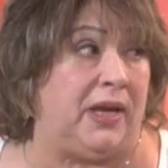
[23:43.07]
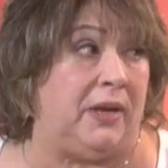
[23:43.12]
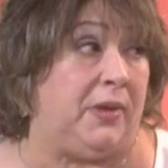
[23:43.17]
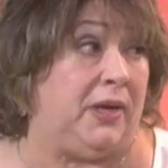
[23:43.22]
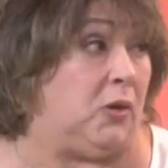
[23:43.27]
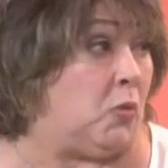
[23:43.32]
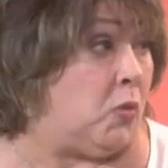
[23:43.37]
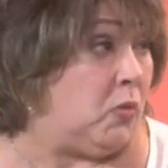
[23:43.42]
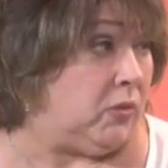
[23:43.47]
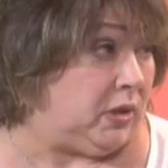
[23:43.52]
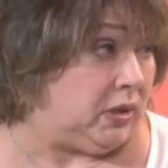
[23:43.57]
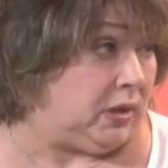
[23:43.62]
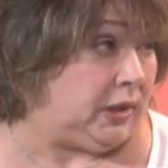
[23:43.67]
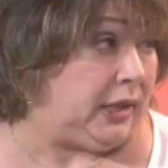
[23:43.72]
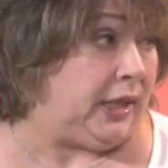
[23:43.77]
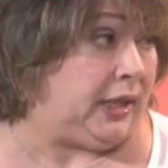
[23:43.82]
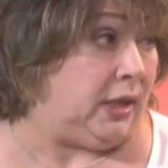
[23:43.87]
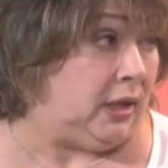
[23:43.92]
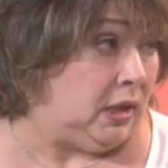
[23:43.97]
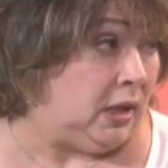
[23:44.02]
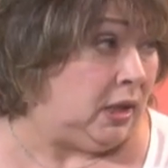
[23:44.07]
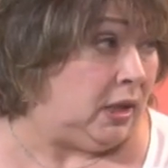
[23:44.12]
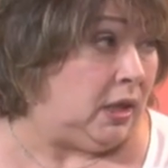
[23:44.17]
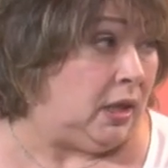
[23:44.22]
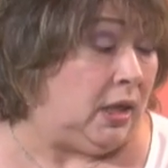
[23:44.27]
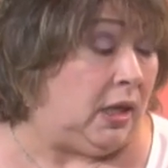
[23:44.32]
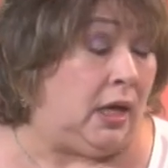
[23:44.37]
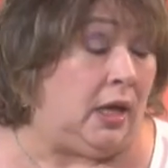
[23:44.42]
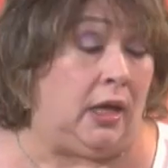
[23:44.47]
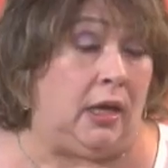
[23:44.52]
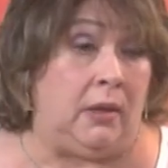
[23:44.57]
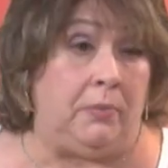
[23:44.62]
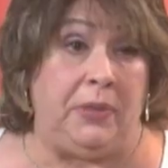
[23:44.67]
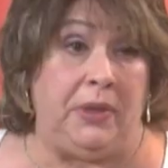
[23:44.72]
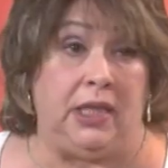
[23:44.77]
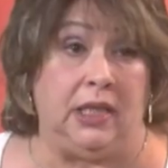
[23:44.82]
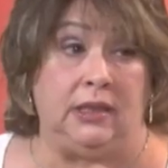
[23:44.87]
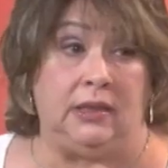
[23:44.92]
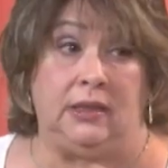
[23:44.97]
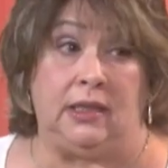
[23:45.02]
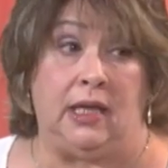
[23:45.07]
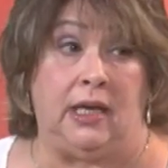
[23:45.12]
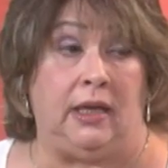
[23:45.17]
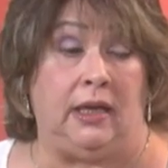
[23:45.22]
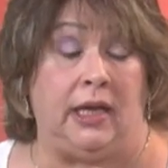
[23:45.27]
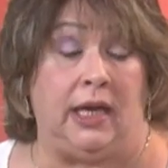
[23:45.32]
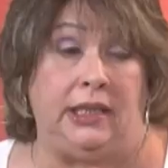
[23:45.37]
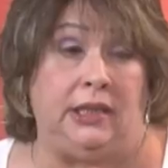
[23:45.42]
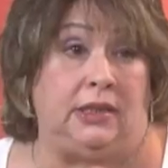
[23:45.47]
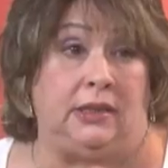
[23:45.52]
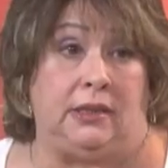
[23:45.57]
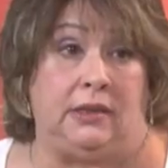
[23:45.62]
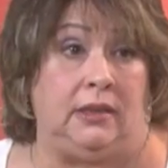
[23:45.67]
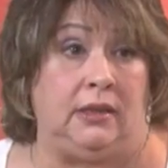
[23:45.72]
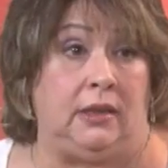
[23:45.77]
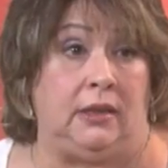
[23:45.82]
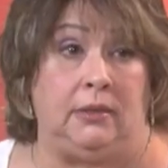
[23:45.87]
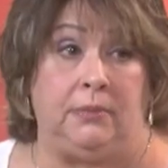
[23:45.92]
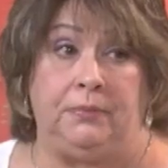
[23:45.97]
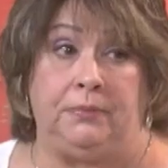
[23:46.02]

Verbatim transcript: maybe quarterly, because I, I just